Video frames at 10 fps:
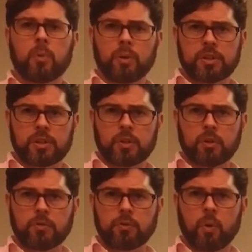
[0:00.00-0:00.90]

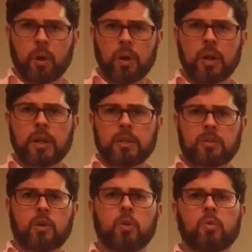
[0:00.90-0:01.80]
0.04,
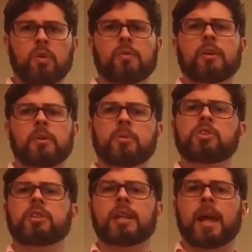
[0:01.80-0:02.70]
so we're very
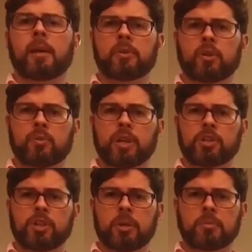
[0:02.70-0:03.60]
much in the laminar
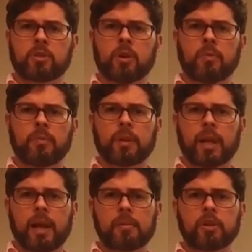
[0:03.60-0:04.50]
regime. So
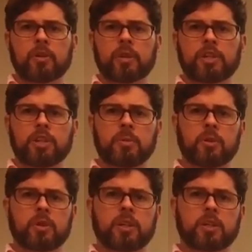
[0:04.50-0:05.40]
laminar regime,
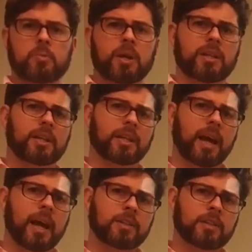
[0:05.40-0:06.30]
you can expect that the
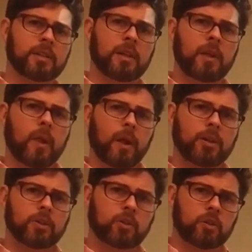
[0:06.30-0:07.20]
gases are
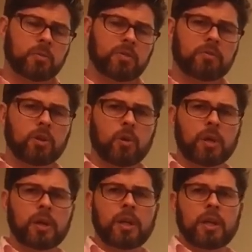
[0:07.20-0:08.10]
just going to be
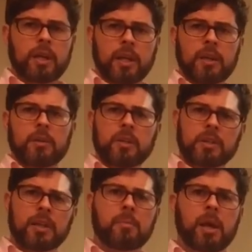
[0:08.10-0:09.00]
flowing in
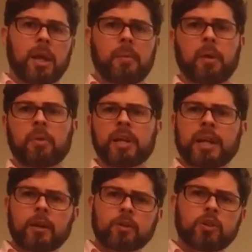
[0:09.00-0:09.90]
these lamella, and when a
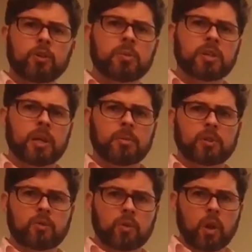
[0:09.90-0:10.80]
nanotube is able
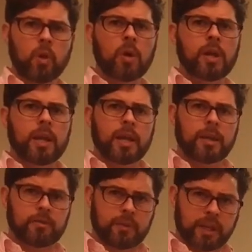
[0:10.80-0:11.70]
to grow, if
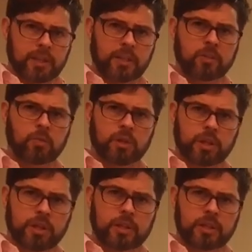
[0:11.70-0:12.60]
it gets into one of
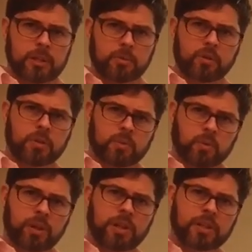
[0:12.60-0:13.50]
these slipstreams or
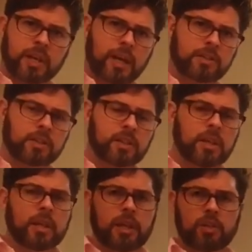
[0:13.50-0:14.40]
one of these gases,
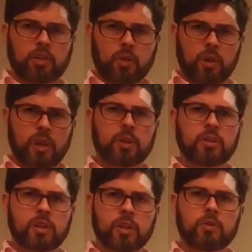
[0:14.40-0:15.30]
it's just going to
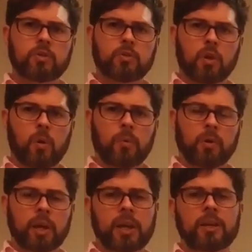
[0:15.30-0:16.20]
continue to grow.
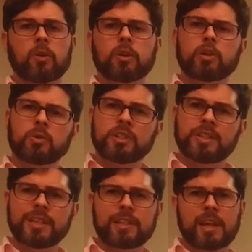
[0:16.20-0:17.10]
Okay, and in order to
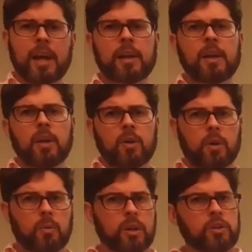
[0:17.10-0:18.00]
assist that,
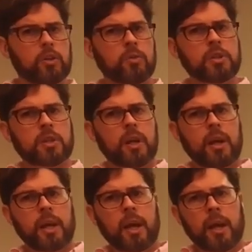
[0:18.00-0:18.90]
what I do is
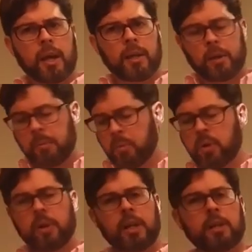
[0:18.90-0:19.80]
I
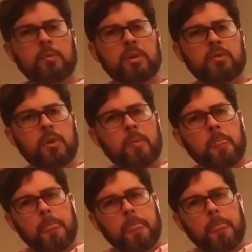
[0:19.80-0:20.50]
put a little bit of an